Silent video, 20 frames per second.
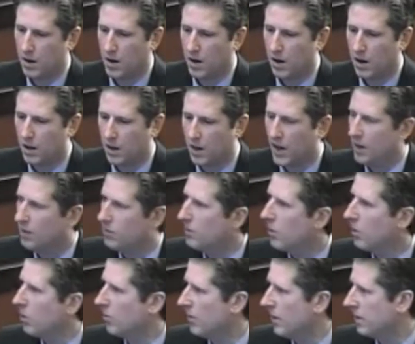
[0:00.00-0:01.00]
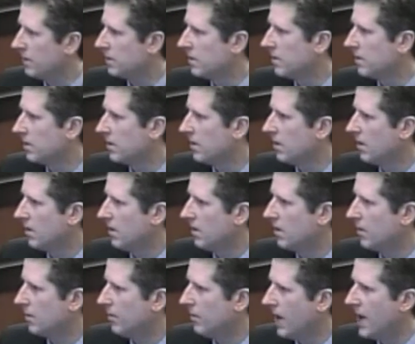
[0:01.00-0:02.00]
In that moment,
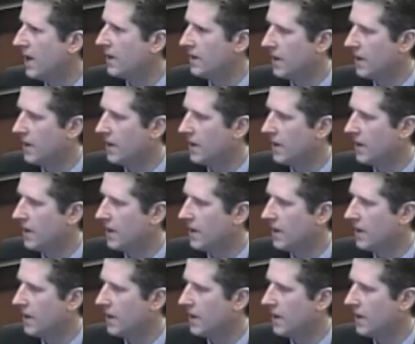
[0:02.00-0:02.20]
my